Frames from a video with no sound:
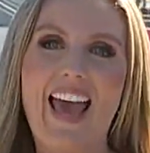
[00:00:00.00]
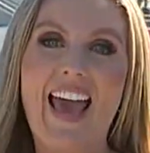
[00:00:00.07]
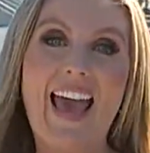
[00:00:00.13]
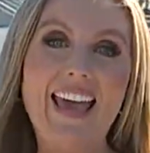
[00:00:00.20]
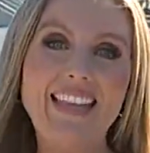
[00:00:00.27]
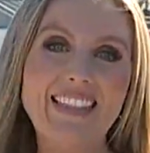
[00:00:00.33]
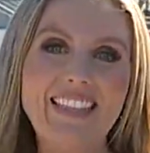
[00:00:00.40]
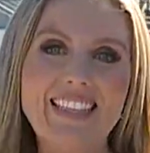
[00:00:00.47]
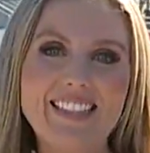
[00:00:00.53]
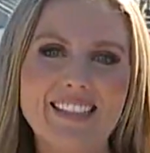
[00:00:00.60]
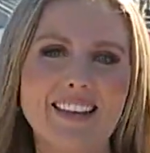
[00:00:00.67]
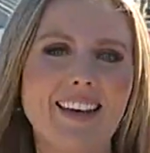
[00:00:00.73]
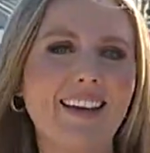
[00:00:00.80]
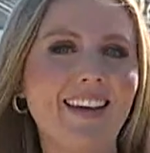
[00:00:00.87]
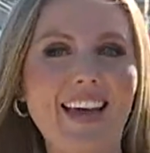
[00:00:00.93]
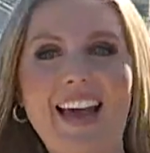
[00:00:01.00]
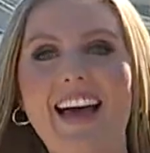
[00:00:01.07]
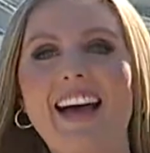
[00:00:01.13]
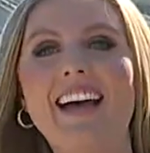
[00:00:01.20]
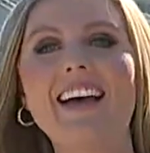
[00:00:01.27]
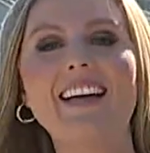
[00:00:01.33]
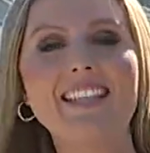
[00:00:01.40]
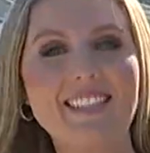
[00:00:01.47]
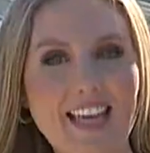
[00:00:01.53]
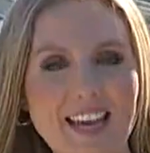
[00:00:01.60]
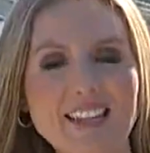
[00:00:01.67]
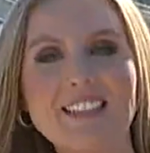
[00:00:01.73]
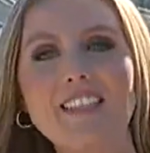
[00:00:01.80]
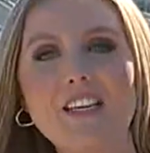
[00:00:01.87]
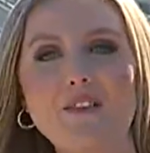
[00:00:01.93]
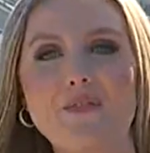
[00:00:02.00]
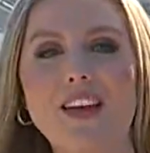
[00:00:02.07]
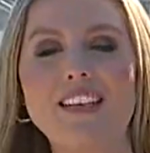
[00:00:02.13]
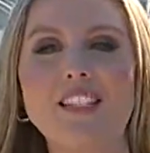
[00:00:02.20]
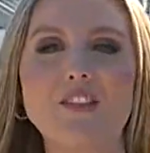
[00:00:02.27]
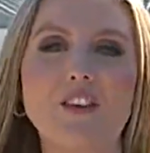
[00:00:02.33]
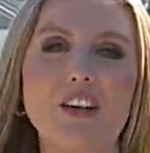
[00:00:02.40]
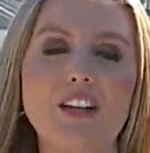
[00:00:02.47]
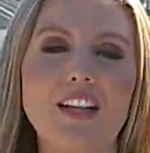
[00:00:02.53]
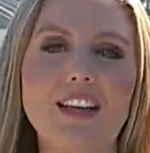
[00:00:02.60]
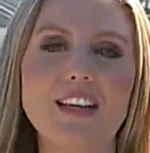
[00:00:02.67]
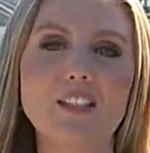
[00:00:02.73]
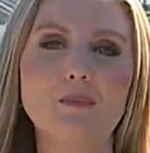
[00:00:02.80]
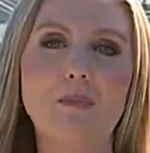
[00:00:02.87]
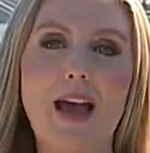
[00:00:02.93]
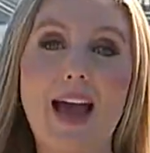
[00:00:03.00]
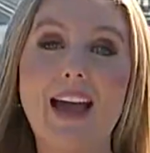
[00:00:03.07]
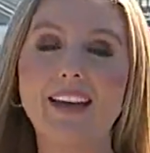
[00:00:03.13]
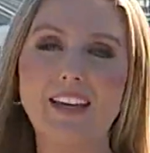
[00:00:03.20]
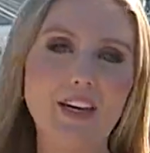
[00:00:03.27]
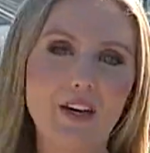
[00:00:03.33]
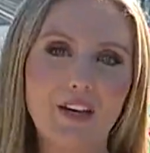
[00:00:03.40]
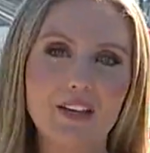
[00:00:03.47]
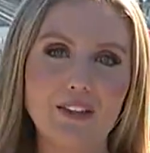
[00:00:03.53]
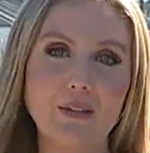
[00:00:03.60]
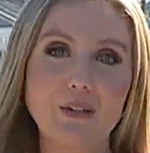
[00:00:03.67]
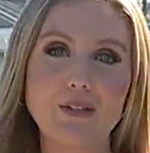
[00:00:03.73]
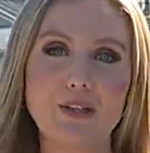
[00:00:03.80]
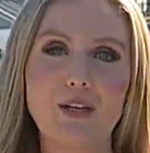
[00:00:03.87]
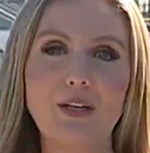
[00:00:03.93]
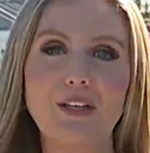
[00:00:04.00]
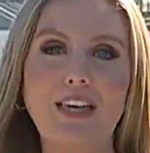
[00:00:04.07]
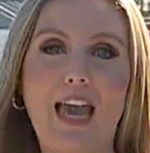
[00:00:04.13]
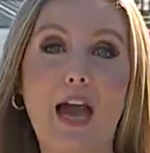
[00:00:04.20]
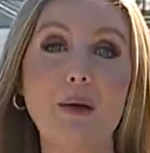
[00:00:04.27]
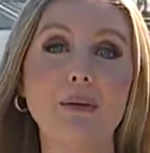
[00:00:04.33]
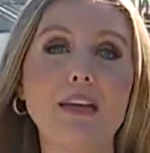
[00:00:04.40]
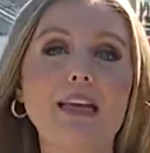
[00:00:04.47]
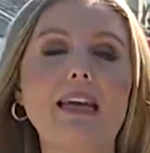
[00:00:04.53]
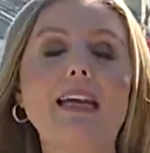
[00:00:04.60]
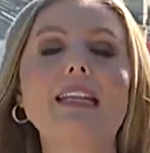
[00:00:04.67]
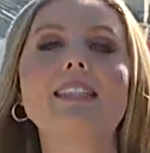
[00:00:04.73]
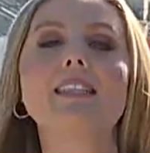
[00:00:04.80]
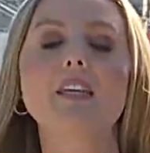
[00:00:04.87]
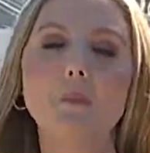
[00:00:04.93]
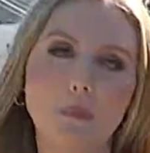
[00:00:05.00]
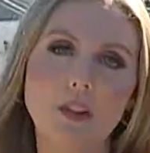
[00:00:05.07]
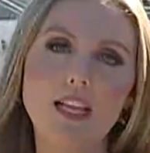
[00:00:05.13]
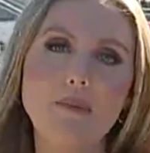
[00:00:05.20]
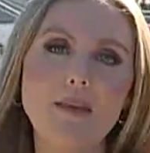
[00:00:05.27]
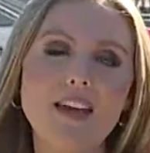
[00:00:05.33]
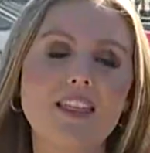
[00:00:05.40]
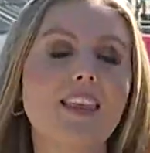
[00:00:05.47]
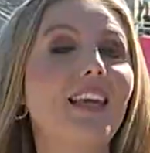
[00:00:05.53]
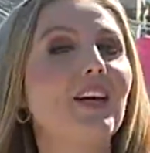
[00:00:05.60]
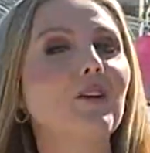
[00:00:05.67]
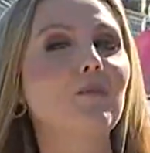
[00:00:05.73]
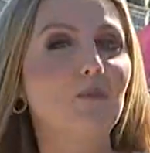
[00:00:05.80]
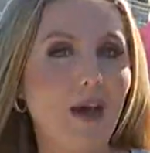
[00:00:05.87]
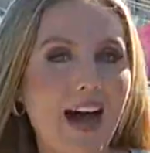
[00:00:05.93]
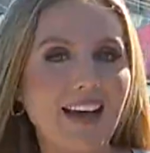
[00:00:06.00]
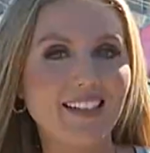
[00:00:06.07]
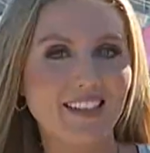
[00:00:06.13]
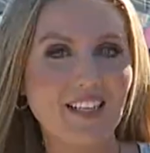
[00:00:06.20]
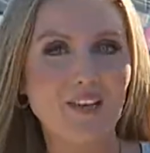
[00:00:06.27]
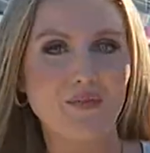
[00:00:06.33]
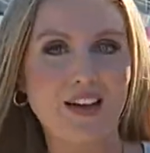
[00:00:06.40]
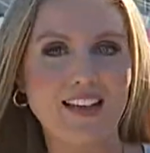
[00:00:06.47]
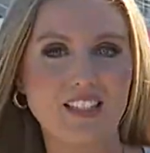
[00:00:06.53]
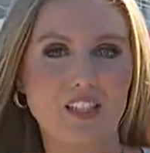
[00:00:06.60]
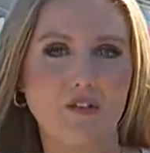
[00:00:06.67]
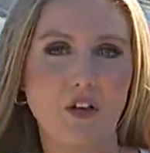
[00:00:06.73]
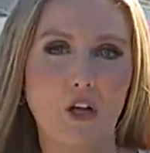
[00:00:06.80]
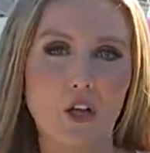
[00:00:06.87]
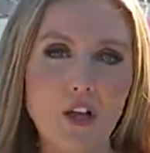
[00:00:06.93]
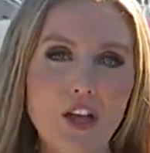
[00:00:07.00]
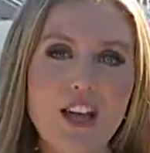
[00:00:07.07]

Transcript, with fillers: Hey Lisa, yeah, a tasty festival is back here in Luzerne County. It's the Plymouth Kielbasi Festival.